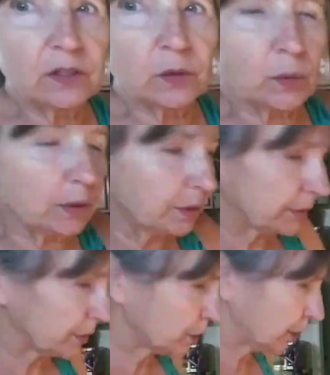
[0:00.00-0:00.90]
or a
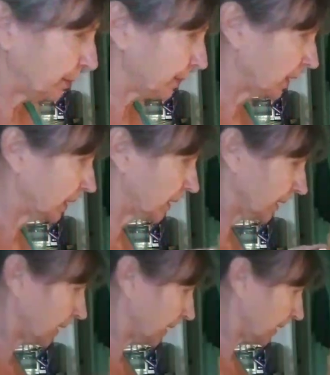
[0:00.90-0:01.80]
chipmunk,
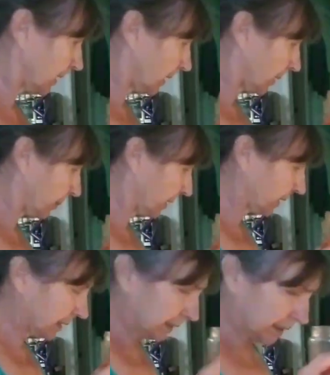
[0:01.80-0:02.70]
but the little
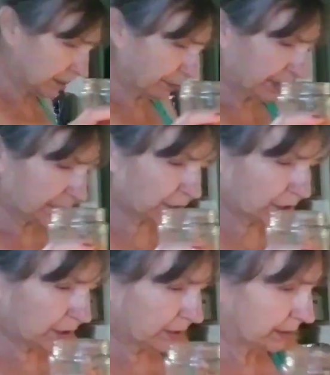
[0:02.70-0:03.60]
bugger
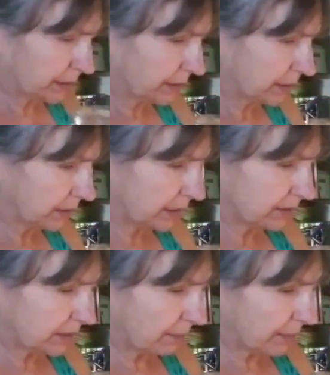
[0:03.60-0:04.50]
digs up my
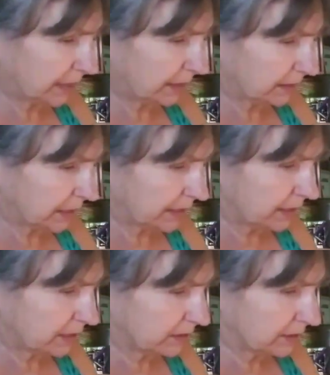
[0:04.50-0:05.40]
little onions and
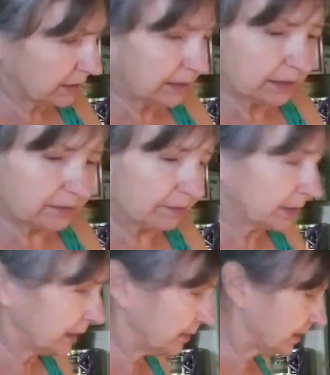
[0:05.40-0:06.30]
leaves, leaves them
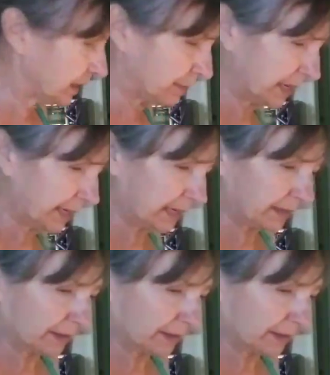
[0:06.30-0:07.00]
laying there.